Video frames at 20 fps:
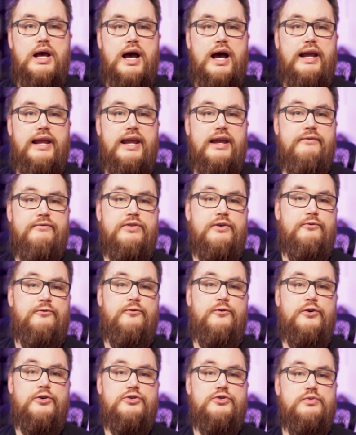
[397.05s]
I have the
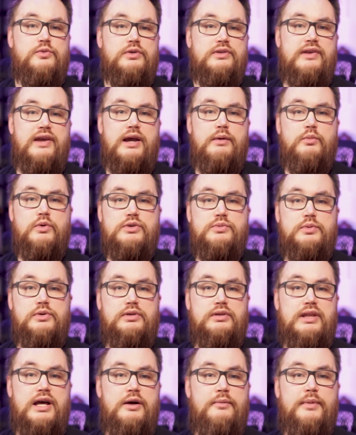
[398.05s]
Virtual Tap, which
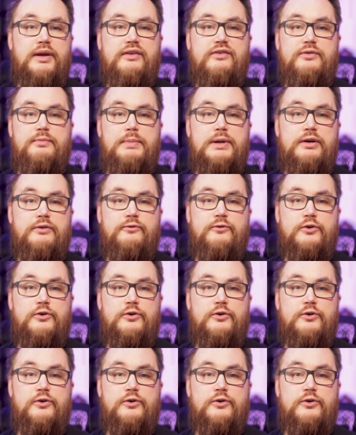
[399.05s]
will allow my spare